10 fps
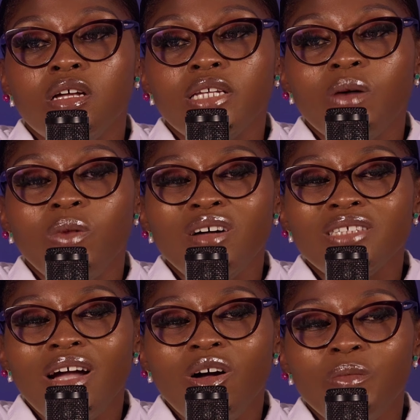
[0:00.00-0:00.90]
Now, while
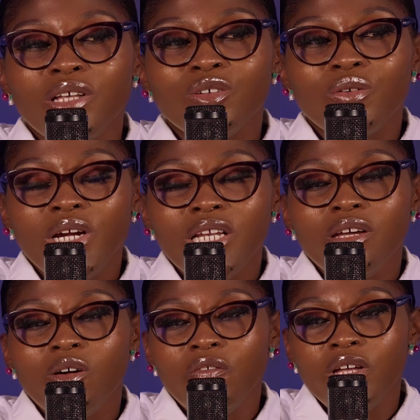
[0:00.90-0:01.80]
that comment
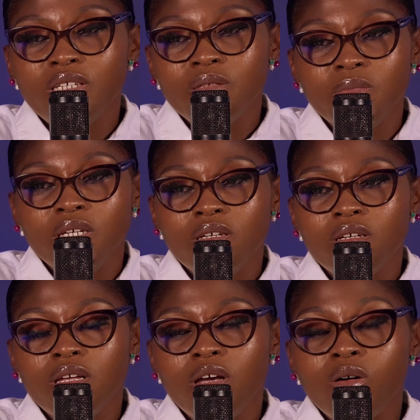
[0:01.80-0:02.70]
greatly offended me,
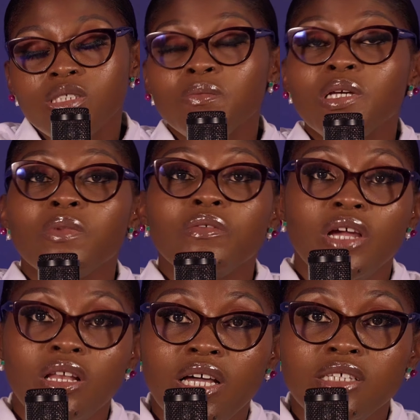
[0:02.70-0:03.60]
it also made me
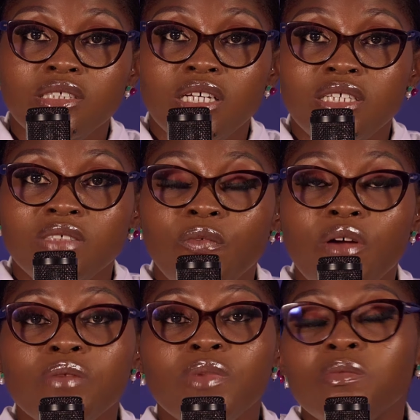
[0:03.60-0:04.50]
realize that there's
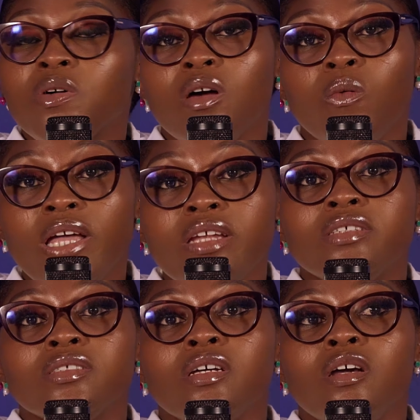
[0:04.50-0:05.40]
very minimal
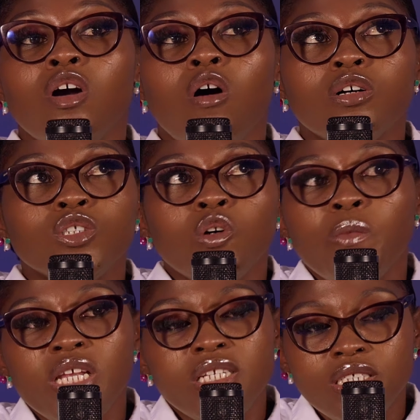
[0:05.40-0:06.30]
awareness on so
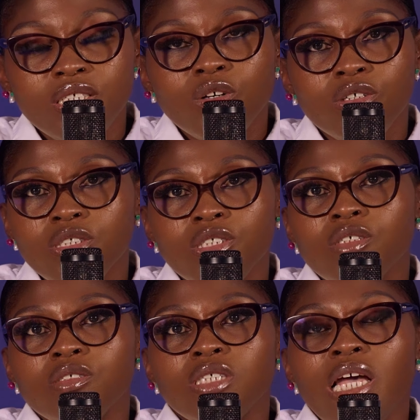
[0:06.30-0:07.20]
many disease
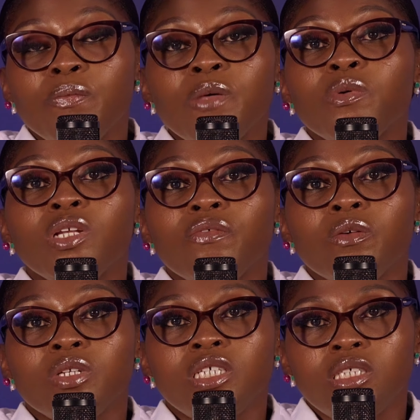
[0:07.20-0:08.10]
conditions and people
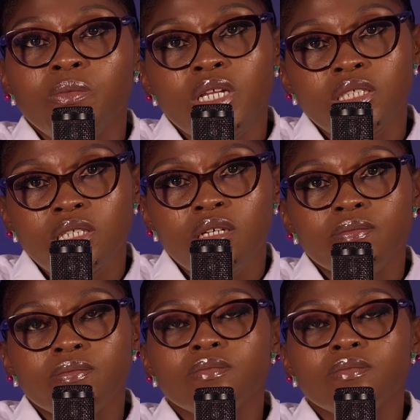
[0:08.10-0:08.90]
living with disability.